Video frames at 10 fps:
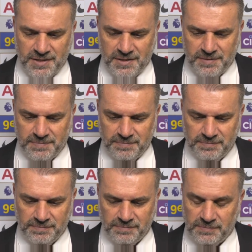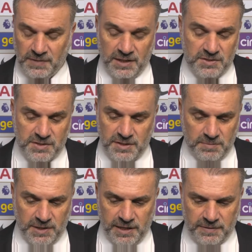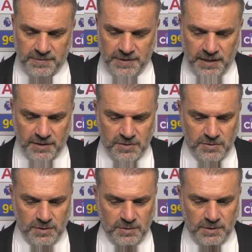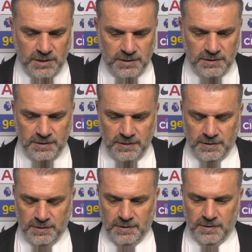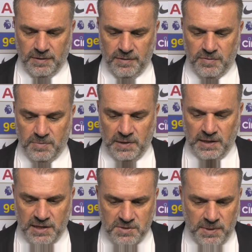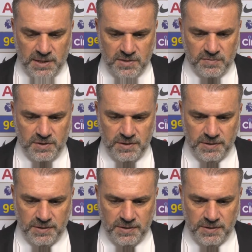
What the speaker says: it just seemed to get out of control through large parts of it.